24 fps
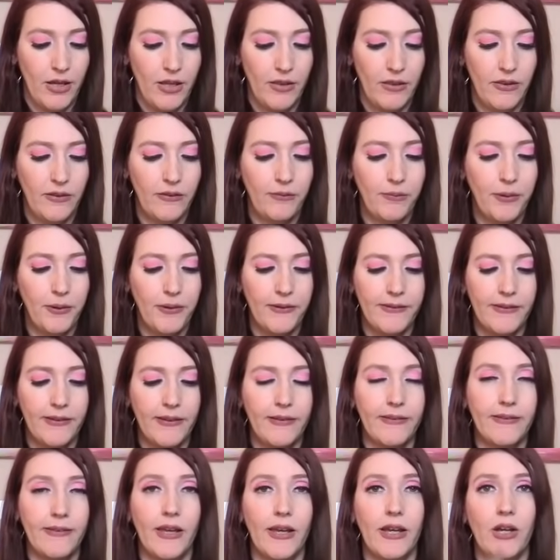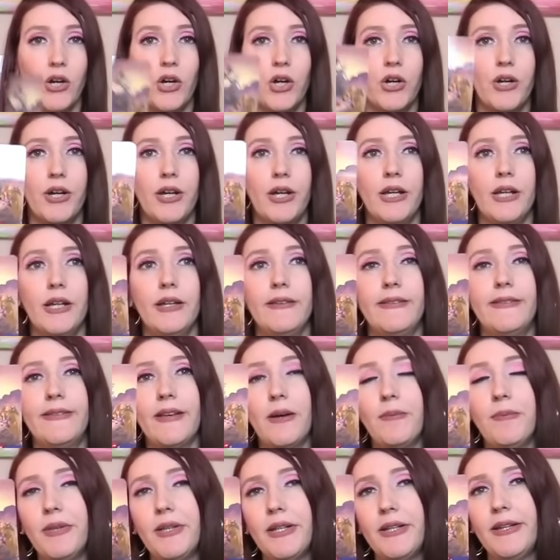This person's like, all right,
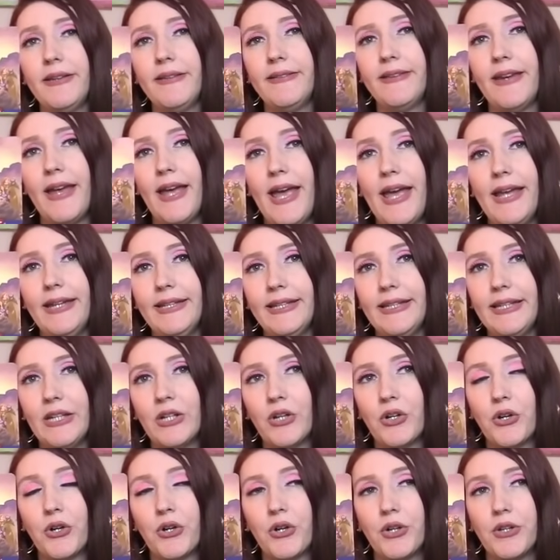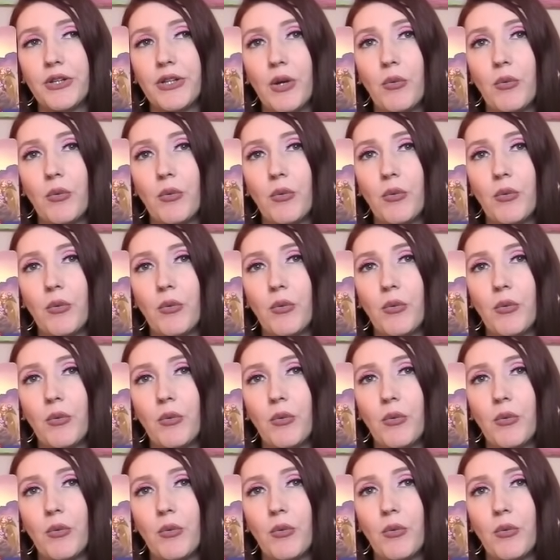something needs to end here.